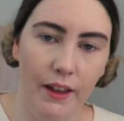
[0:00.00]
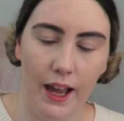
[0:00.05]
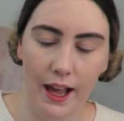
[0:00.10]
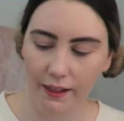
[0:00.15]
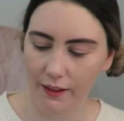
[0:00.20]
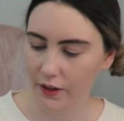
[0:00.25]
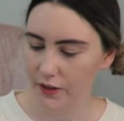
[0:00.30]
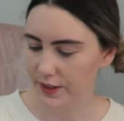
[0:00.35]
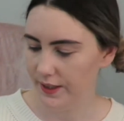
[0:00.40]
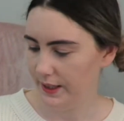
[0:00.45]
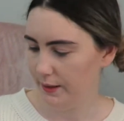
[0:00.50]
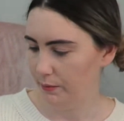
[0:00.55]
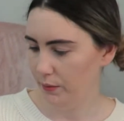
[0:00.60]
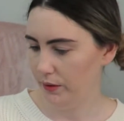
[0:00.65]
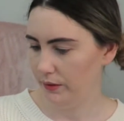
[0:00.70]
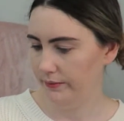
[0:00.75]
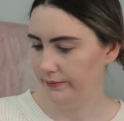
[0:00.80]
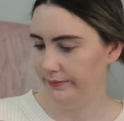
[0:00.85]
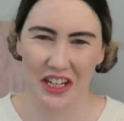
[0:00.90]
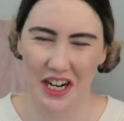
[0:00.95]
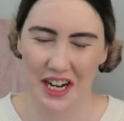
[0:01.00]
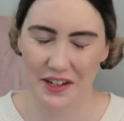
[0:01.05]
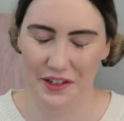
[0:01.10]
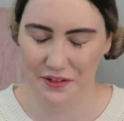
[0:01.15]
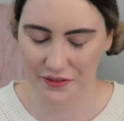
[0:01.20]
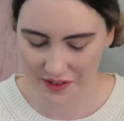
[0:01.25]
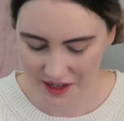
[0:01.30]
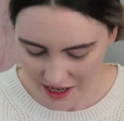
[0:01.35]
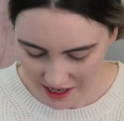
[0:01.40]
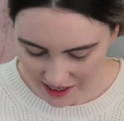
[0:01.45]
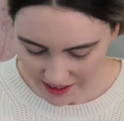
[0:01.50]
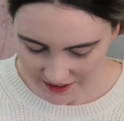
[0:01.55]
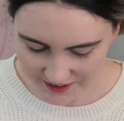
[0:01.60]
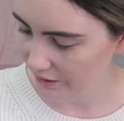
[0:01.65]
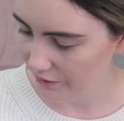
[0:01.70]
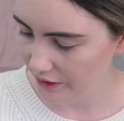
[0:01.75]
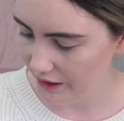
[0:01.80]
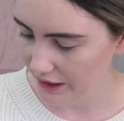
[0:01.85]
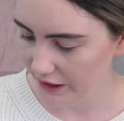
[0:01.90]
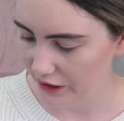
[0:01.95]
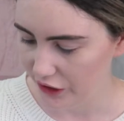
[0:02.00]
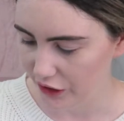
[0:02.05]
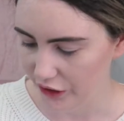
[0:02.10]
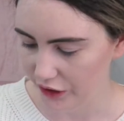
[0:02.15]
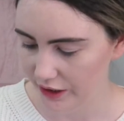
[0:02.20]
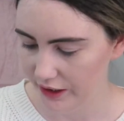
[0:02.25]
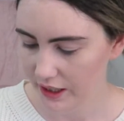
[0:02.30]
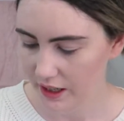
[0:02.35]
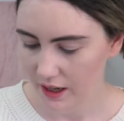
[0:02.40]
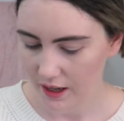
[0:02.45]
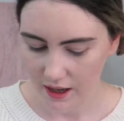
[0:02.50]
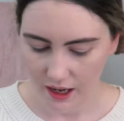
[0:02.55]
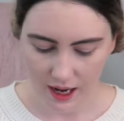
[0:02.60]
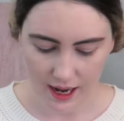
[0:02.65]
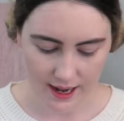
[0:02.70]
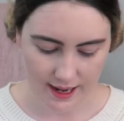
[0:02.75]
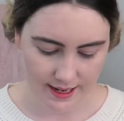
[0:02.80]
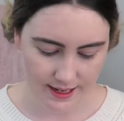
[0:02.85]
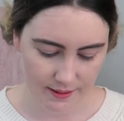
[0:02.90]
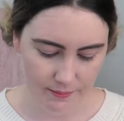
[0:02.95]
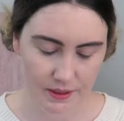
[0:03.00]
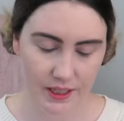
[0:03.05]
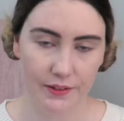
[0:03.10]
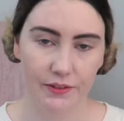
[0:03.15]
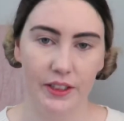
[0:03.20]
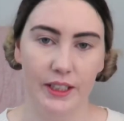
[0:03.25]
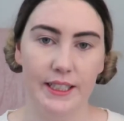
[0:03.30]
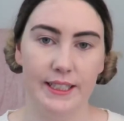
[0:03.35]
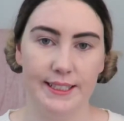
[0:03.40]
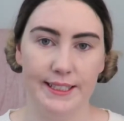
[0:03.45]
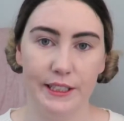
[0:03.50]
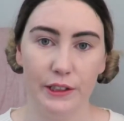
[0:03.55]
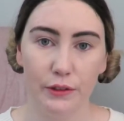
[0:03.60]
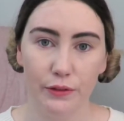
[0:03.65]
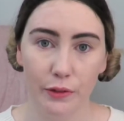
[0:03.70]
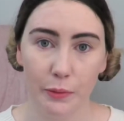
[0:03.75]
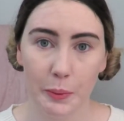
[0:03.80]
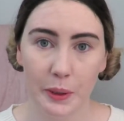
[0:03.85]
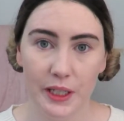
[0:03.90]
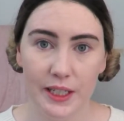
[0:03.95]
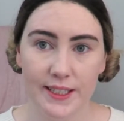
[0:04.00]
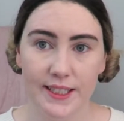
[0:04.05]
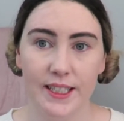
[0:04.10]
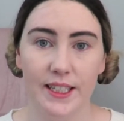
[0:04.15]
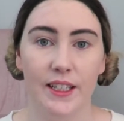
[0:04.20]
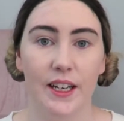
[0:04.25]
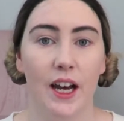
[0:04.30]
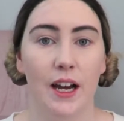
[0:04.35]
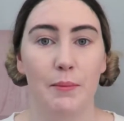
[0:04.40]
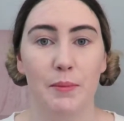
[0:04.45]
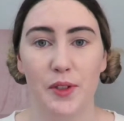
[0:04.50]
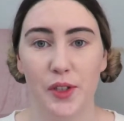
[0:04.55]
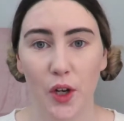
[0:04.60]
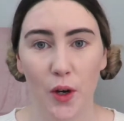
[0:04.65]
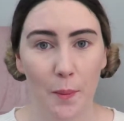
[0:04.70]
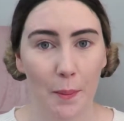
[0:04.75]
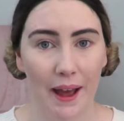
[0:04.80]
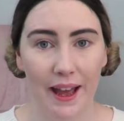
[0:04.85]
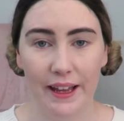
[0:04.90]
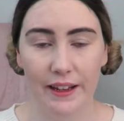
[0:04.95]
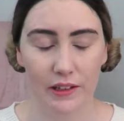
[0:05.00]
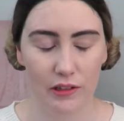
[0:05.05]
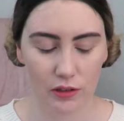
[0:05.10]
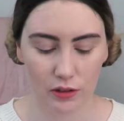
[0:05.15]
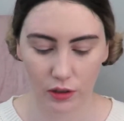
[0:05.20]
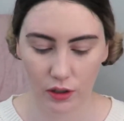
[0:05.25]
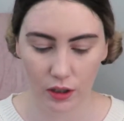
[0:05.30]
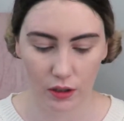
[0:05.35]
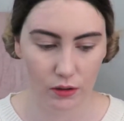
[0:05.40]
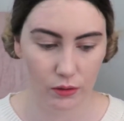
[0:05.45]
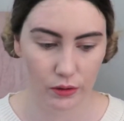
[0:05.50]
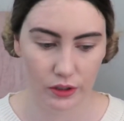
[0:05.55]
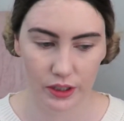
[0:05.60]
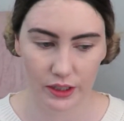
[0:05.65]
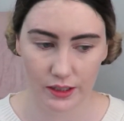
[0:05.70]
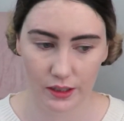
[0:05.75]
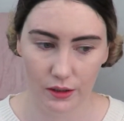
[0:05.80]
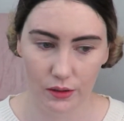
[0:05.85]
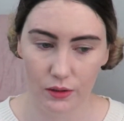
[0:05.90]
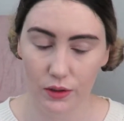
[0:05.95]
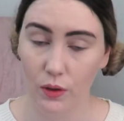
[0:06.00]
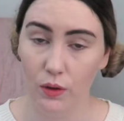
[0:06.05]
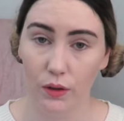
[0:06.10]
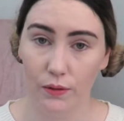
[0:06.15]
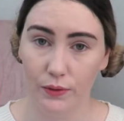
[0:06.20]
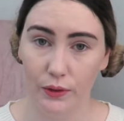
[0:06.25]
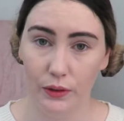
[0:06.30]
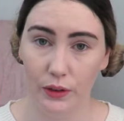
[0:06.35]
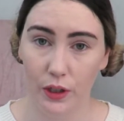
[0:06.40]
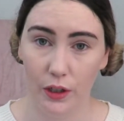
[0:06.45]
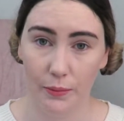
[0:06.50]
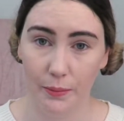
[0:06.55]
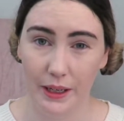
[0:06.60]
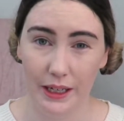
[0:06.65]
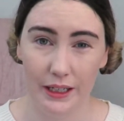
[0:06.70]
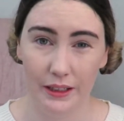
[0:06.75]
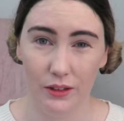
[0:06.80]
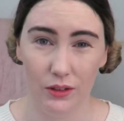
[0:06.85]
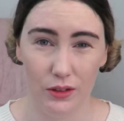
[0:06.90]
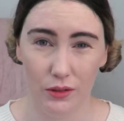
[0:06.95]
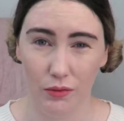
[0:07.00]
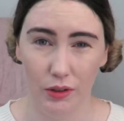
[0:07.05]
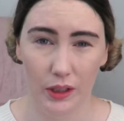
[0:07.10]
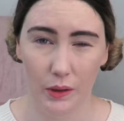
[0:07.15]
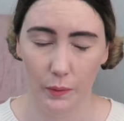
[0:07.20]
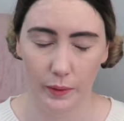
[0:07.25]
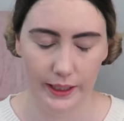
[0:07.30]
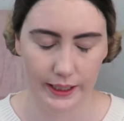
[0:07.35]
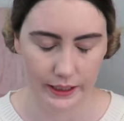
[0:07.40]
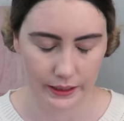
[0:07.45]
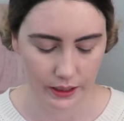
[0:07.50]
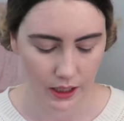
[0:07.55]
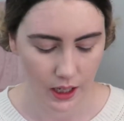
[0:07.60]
Hallows symbol, kind of. They're really cute. I am definitely a silver person. I'm so pale. Gold just looks awful on me. It looks really weird.